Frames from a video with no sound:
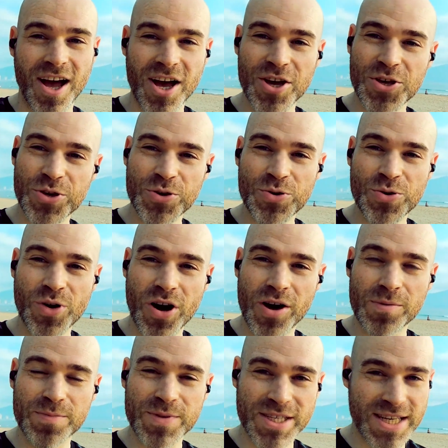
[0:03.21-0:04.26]
Are you
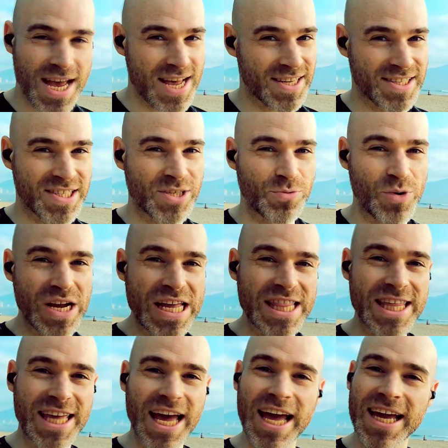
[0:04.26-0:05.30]
obsessed
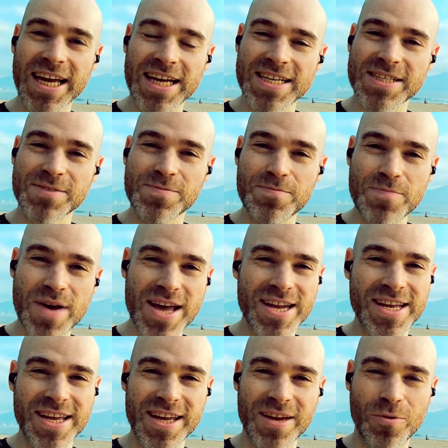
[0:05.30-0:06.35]
with getting as
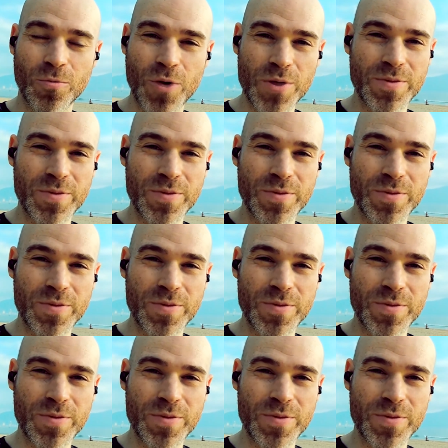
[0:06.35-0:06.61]
many